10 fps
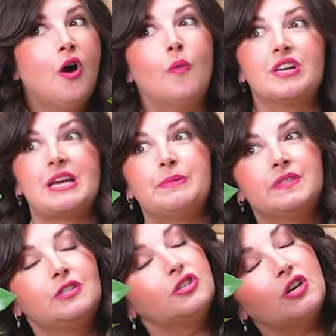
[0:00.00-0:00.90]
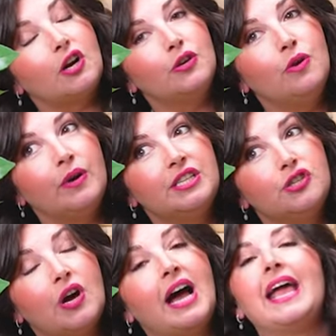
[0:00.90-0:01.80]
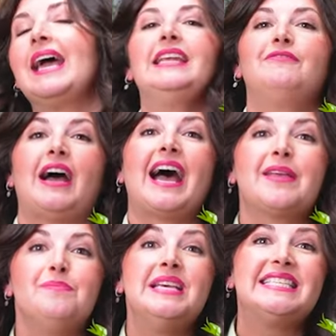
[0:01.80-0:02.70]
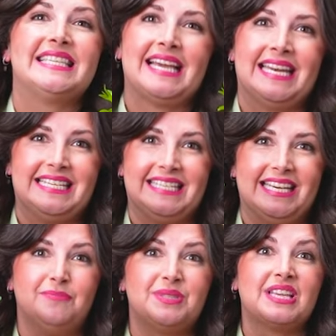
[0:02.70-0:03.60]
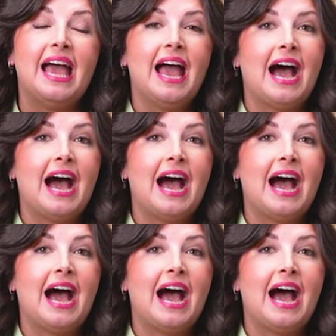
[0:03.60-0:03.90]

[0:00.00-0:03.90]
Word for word: What type of citrus are you going to try? And if I missed any tips,